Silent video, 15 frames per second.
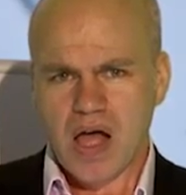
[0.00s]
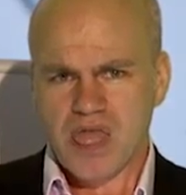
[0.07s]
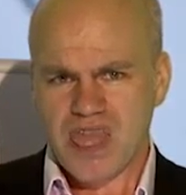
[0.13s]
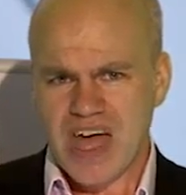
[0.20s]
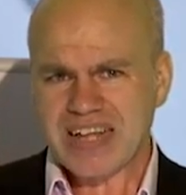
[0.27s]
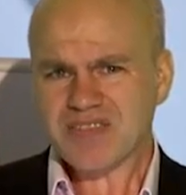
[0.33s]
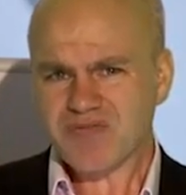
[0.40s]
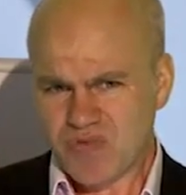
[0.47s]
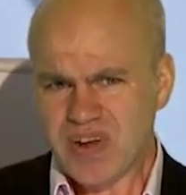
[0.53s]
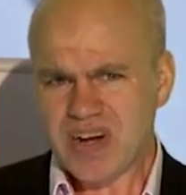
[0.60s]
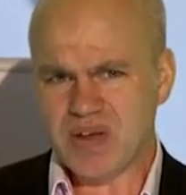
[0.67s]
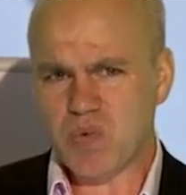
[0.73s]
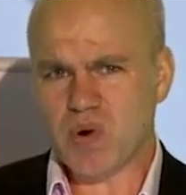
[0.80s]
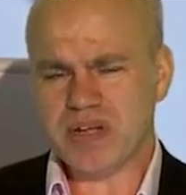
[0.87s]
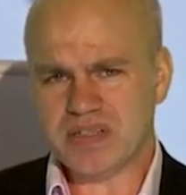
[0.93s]
That's
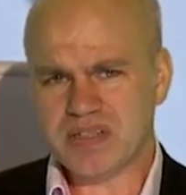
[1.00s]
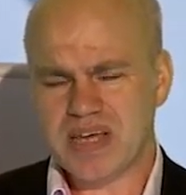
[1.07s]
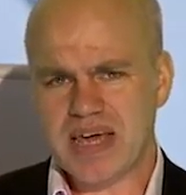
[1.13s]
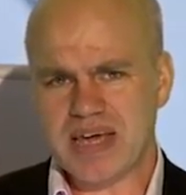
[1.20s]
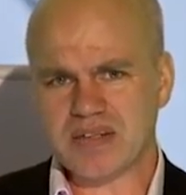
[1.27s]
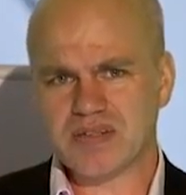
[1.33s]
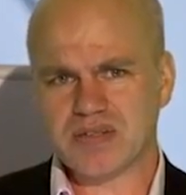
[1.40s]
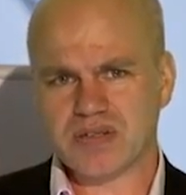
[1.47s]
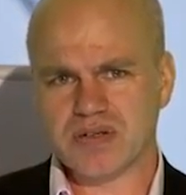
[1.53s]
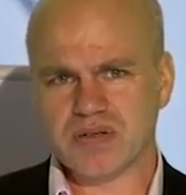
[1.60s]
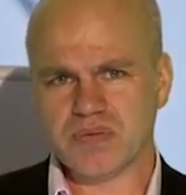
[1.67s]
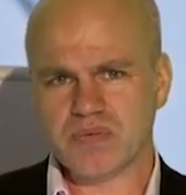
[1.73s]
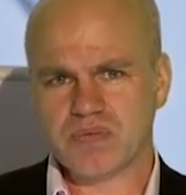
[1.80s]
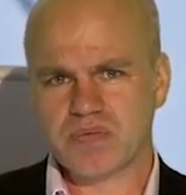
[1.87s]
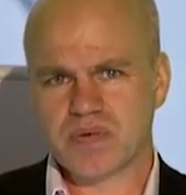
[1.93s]
really what it takes
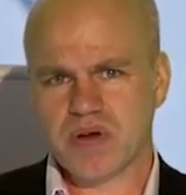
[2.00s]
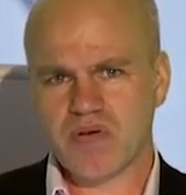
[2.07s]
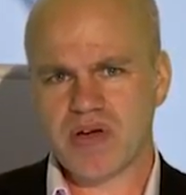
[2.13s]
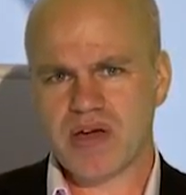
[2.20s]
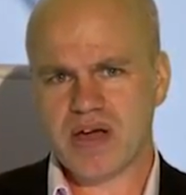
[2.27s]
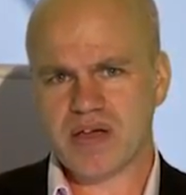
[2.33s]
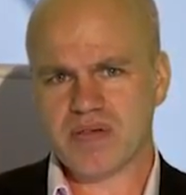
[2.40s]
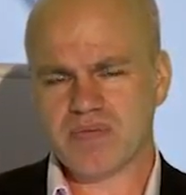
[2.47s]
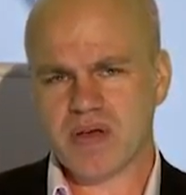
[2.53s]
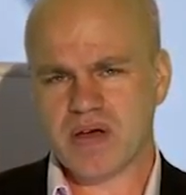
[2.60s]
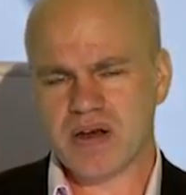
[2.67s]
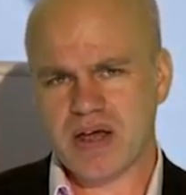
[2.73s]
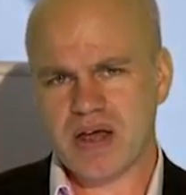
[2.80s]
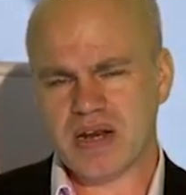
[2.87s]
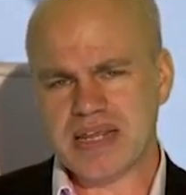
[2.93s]
to create
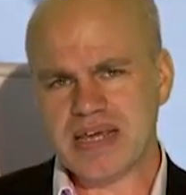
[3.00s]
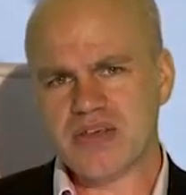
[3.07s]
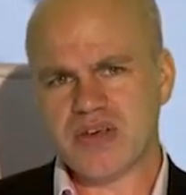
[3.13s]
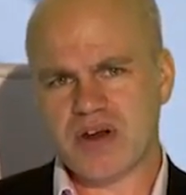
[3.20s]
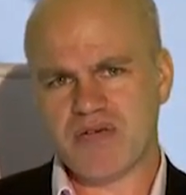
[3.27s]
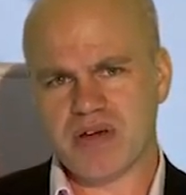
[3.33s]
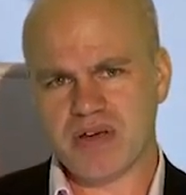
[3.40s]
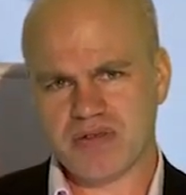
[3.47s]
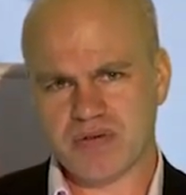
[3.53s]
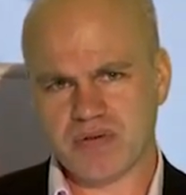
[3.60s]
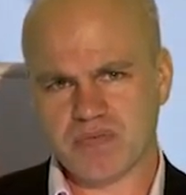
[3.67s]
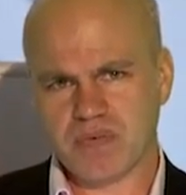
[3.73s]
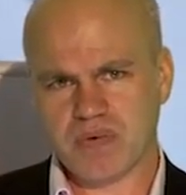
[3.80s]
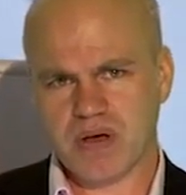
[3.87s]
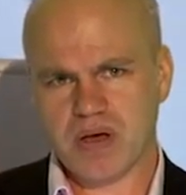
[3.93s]
a lead
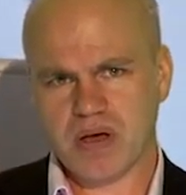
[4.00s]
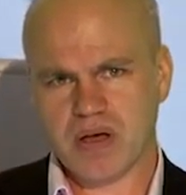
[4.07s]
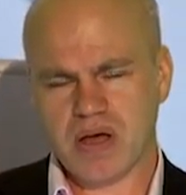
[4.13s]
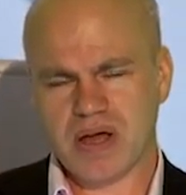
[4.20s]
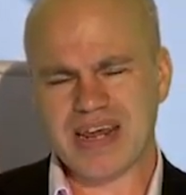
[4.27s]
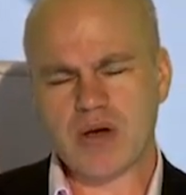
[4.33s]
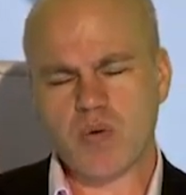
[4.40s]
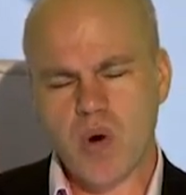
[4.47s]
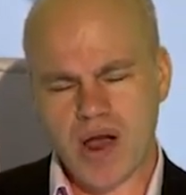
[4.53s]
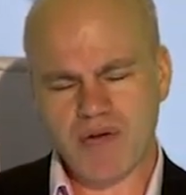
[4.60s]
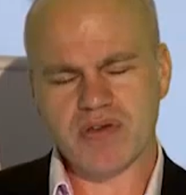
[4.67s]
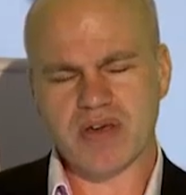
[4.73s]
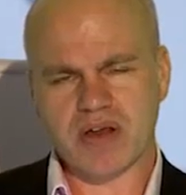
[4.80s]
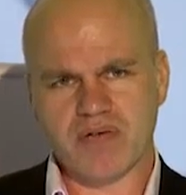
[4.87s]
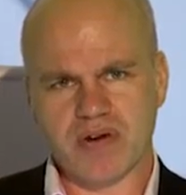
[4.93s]
generation, an
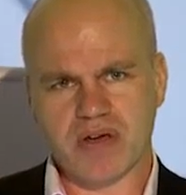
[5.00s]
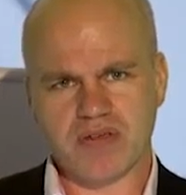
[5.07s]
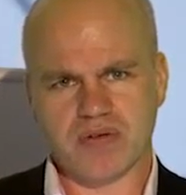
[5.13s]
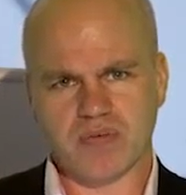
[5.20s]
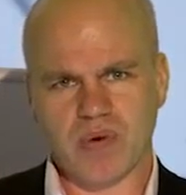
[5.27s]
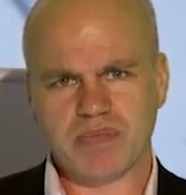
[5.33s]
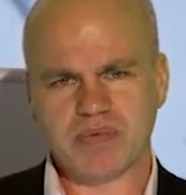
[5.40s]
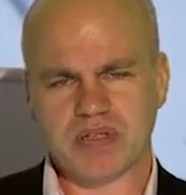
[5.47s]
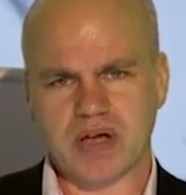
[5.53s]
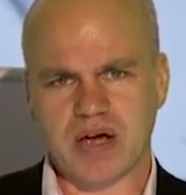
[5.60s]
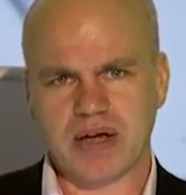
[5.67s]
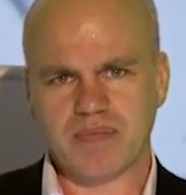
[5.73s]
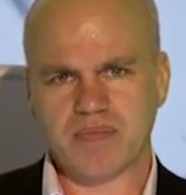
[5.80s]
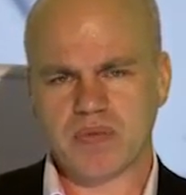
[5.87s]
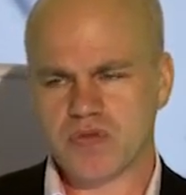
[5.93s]
inquiry generation
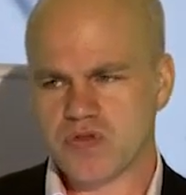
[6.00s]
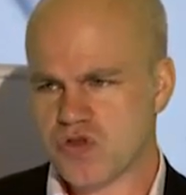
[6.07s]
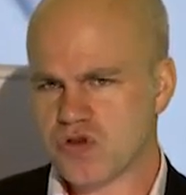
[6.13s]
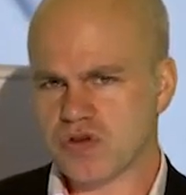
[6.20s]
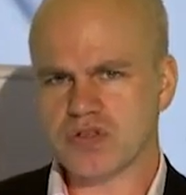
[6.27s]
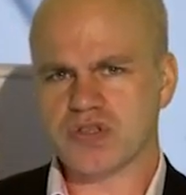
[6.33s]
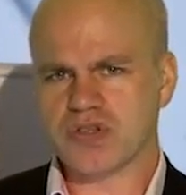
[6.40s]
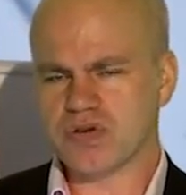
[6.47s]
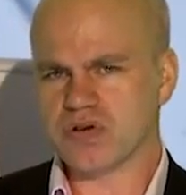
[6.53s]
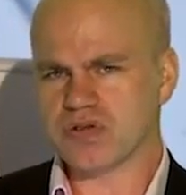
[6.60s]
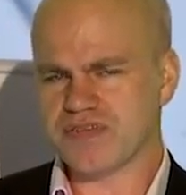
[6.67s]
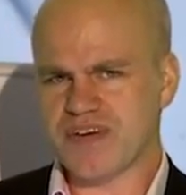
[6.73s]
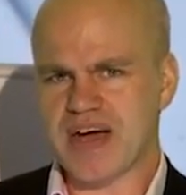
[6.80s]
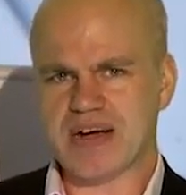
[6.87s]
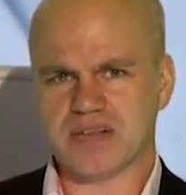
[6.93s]
website. Just
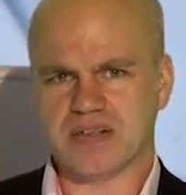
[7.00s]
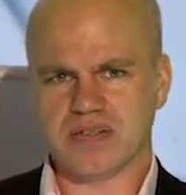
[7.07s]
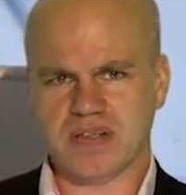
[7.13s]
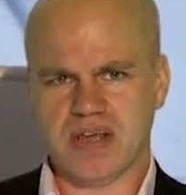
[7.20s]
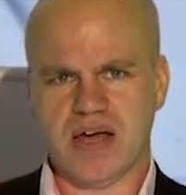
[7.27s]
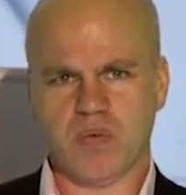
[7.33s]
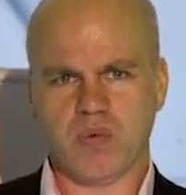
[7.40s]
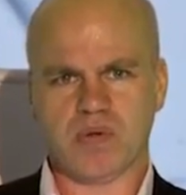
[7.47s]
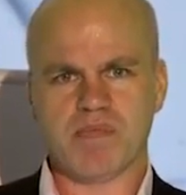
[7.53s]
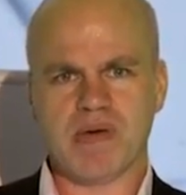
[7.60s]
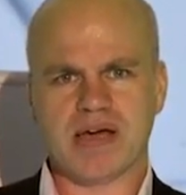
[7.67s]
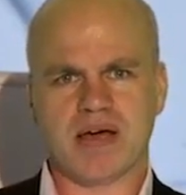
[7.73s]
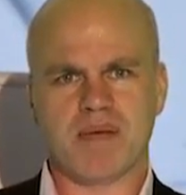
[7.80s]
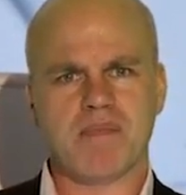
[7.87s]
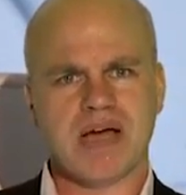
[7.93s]
those factors there will
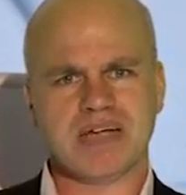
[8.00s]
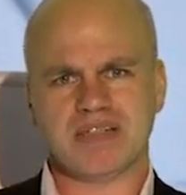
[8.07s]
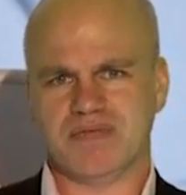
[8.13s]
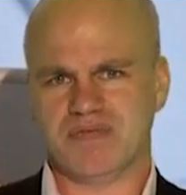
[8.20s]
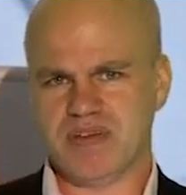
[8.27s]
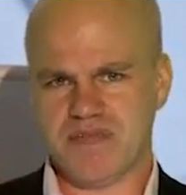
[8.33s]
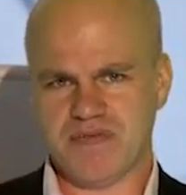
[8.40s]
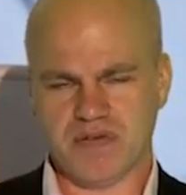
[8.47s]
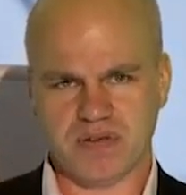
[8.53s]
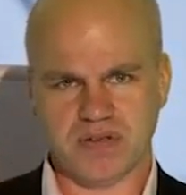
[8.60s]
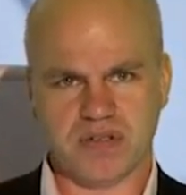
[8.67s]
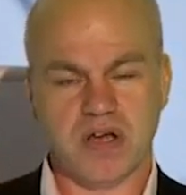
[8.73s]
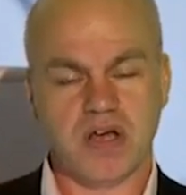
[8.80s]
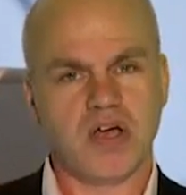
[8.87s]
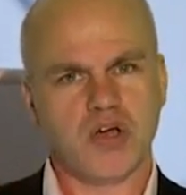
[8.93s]
make a massive
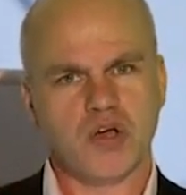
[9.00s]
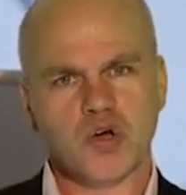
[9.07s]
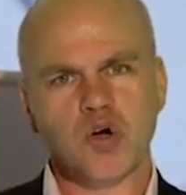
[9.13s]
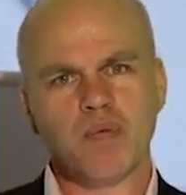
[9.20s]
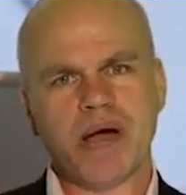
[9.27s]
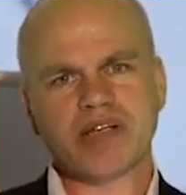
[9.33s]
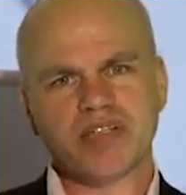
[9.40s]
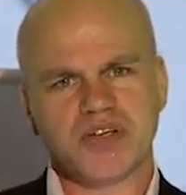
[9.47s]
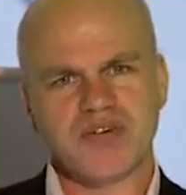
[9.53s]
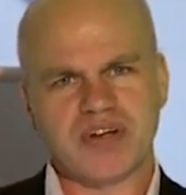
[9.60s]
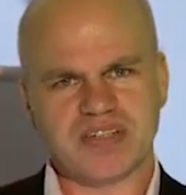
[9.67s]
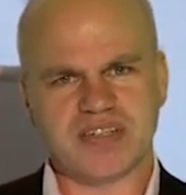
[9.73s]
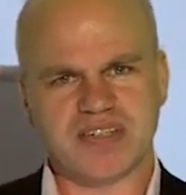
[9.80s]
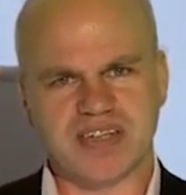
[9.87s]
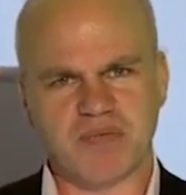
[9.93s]
difference. Go back to your
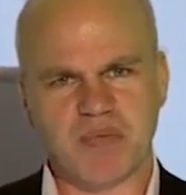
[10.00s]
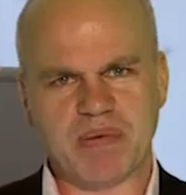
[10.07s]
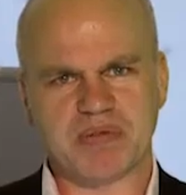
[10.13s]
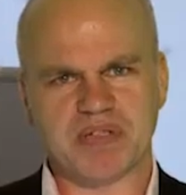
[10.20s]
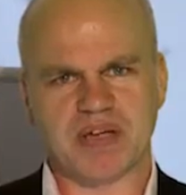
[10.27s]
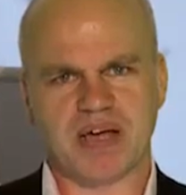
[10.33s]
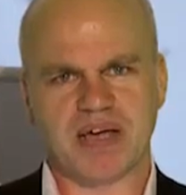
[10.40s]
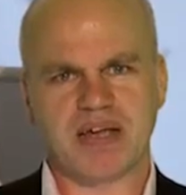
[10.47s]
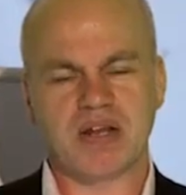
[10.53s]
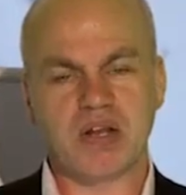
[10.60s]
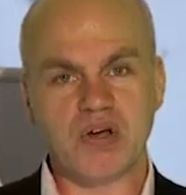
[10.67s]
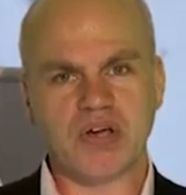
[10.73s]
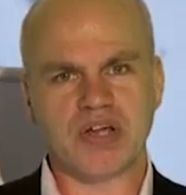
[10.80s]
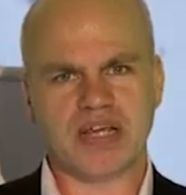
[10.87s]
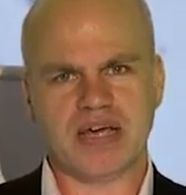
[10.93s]
existing website,
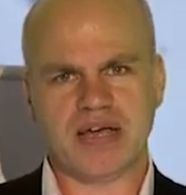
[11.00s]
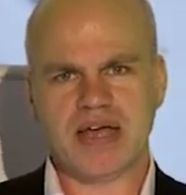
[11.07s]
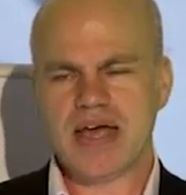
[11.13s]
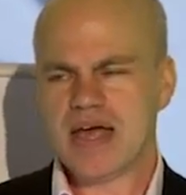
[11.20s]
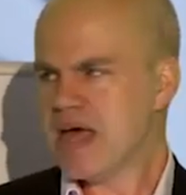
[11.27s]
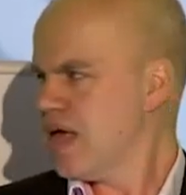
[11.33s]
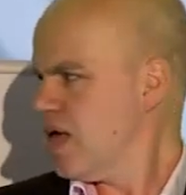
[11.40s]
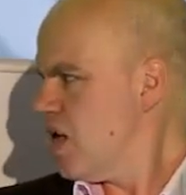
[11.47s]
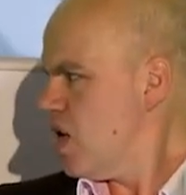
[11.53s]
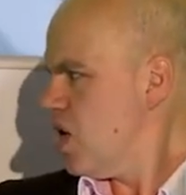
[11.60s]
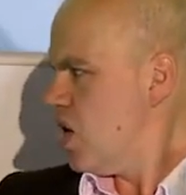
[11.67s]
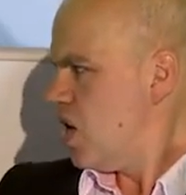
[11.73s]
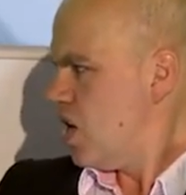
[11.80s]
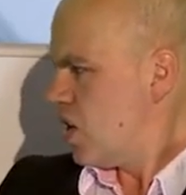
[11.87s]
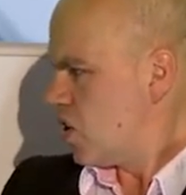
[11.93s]
look at it,
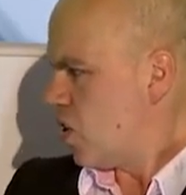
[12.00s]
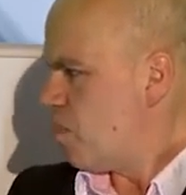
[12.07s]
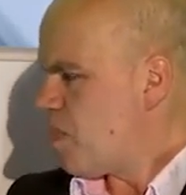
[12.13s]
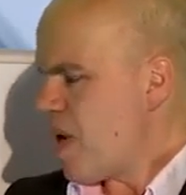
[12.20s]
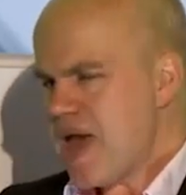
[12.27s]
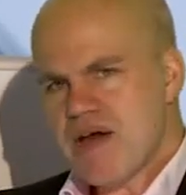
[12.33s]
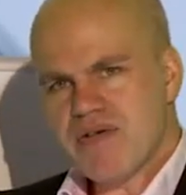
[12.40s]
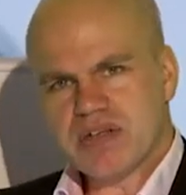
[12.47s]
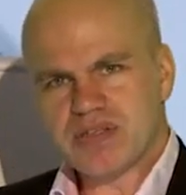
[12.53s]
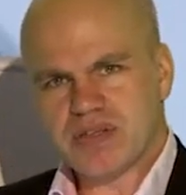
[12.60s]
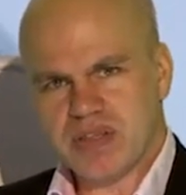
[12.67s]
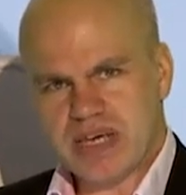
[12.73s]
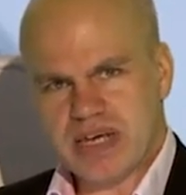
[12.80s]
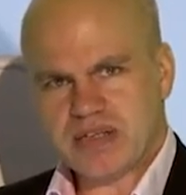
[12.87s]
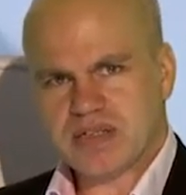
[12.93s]
compare it
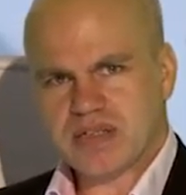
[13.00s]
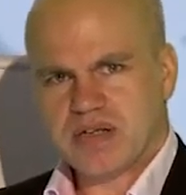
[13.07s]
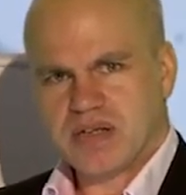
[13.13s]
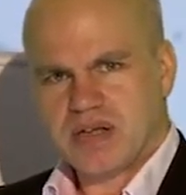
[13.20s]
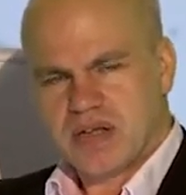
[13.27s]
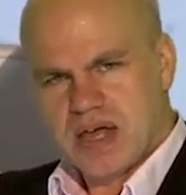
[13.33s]
to this